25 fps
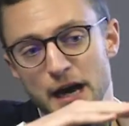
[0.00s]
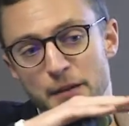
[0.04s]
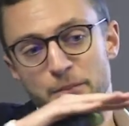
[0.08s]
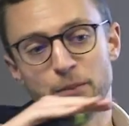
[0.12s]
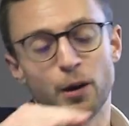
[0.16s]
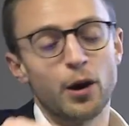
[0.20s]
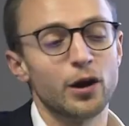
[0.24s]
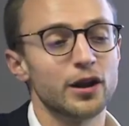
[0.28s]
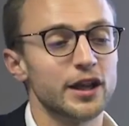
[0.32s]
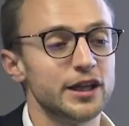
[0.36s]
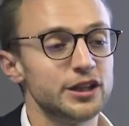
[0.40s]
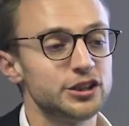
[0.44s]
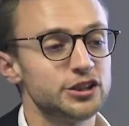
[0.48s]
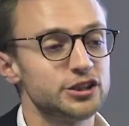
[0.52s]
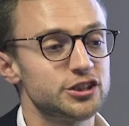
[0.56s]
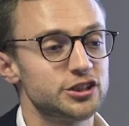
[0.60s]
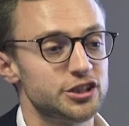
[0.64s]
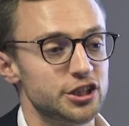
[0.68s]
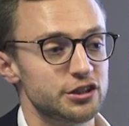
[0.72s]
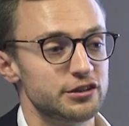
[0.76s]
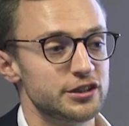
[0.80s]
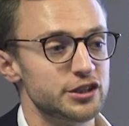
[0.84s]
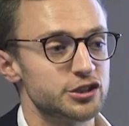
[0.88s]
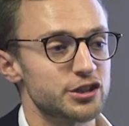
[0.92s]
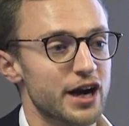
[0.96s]
polished
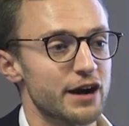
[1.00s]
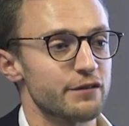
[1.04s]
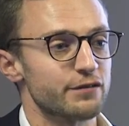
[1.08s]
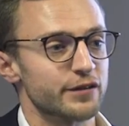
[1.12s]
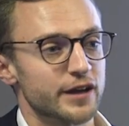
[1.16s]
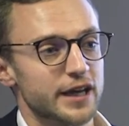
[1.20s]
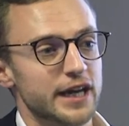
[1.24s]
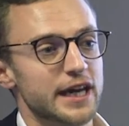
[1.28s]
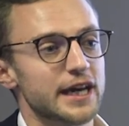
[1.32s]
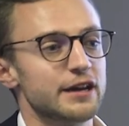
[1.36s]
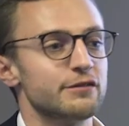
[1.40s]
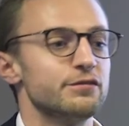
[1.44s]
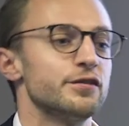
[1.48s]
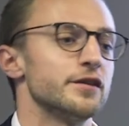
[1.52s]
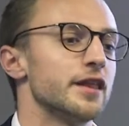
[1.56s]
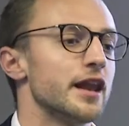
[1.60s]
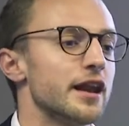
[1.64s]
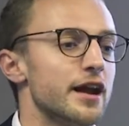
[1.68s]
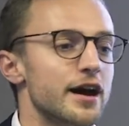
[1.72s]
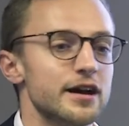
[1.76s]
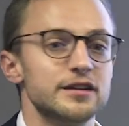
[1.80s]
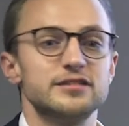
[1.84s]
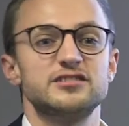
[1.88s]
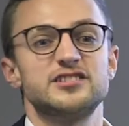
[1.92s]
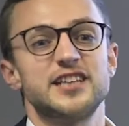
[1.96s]
during trafficking for the
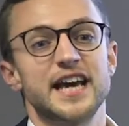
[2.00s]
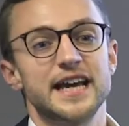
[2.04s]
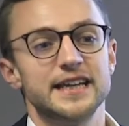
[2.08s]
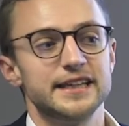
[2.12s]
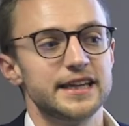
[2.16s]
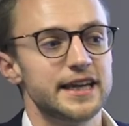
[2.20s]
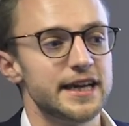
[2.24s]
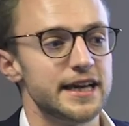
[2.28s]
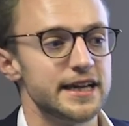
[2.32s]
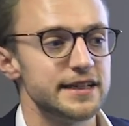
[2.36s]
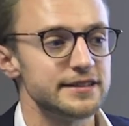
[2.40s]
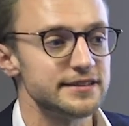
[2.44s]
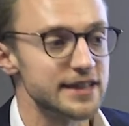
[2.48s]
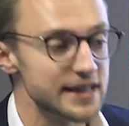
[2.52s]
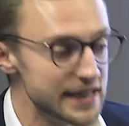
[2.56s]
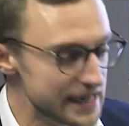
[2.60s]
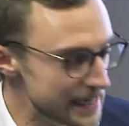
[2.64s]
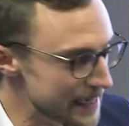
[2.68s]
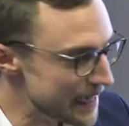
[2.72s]
last 10 years,